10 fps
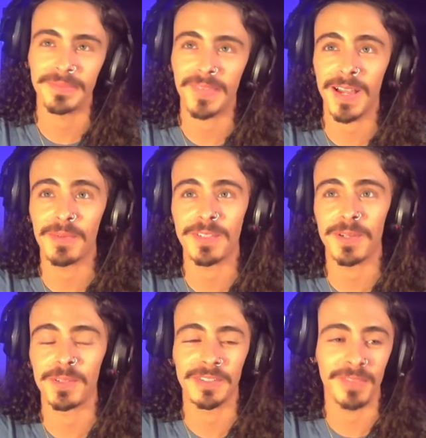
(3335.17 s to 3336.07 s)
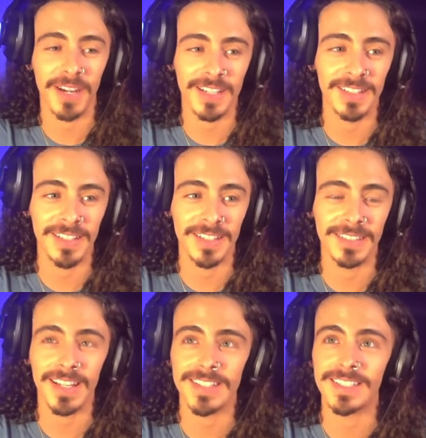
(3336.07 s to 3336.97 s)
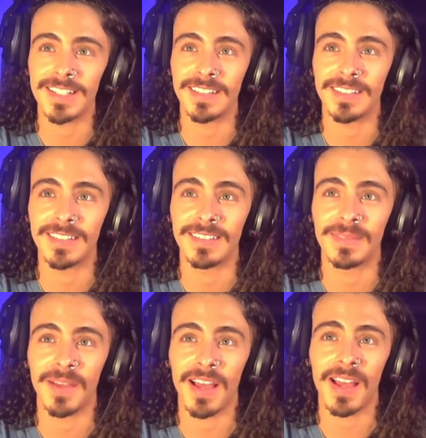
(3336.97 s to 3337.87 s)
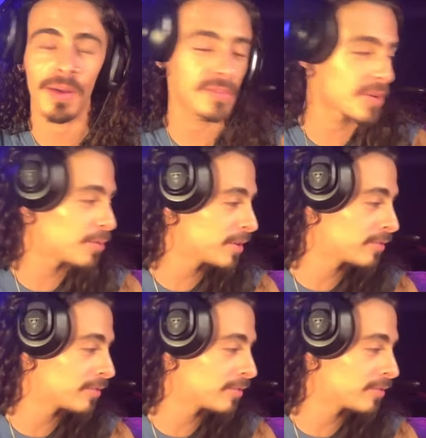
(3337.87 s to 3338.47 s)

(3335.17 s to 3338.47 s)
I was holding right click. That shit. I was holding